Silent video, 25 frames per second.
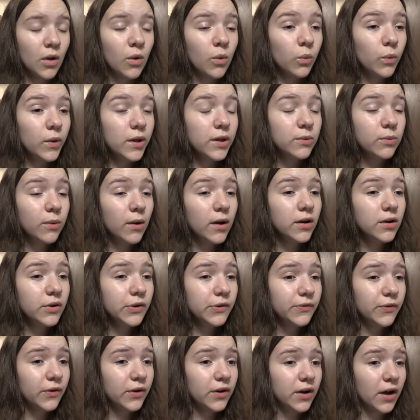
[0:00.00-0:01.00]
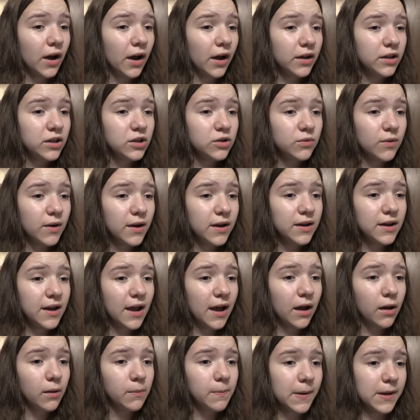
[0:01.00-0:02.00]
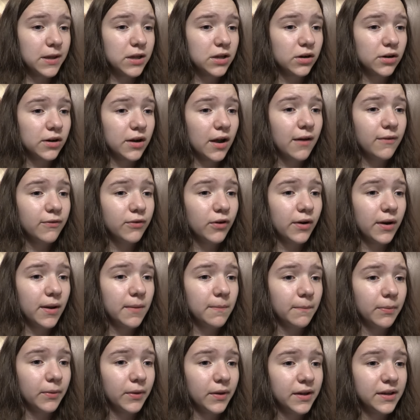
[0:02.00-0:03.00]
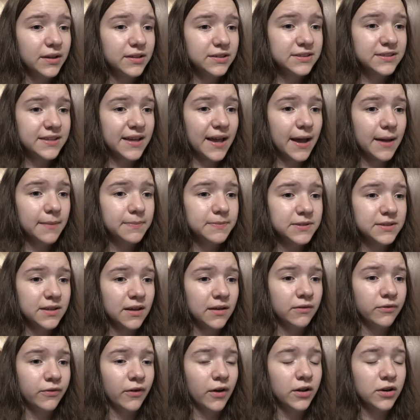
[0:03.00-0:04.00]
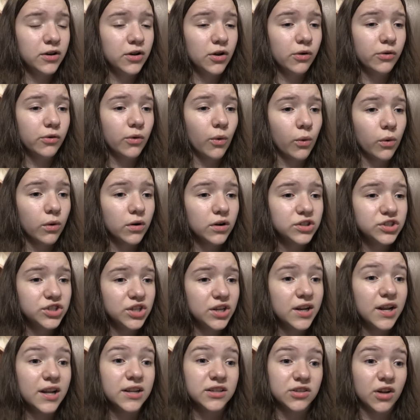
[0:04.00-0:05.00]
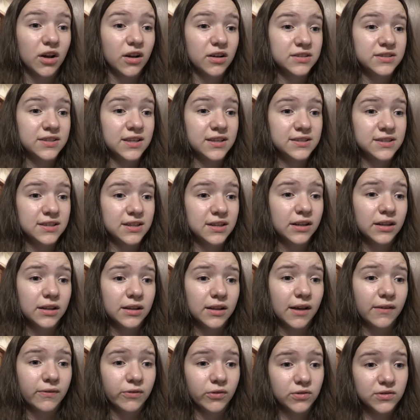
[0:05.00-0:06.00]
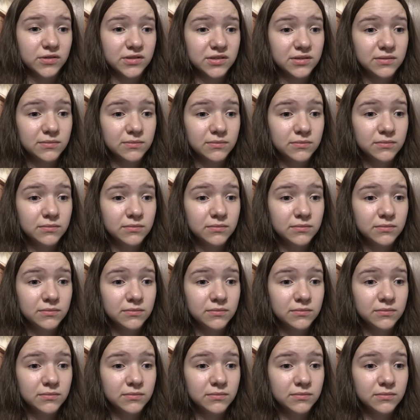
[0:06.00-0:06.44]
We'd run over and hug you right now, but you're covered in plant saps of unknown origin and toxicity levels.